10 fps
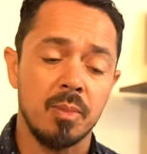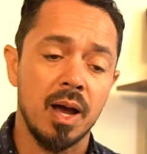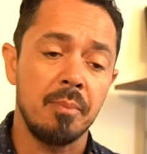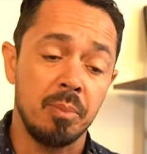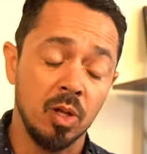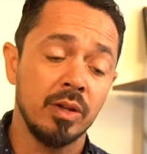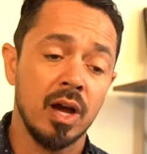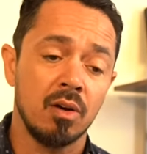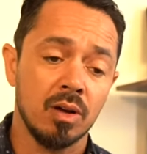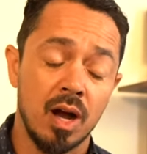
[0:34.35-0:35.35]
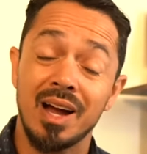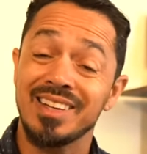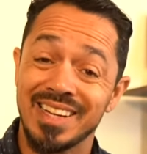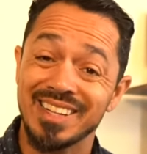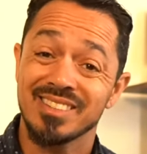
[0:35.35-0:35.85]
my build out
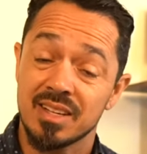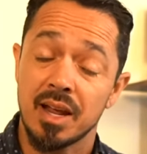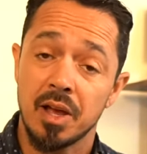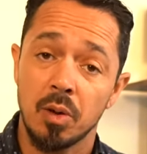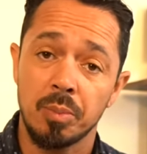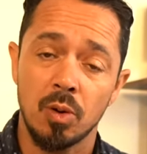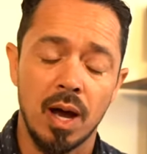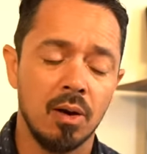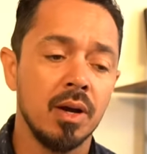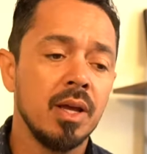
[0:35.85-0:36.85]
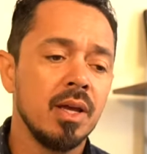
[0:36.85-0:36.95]
content is going to help you out.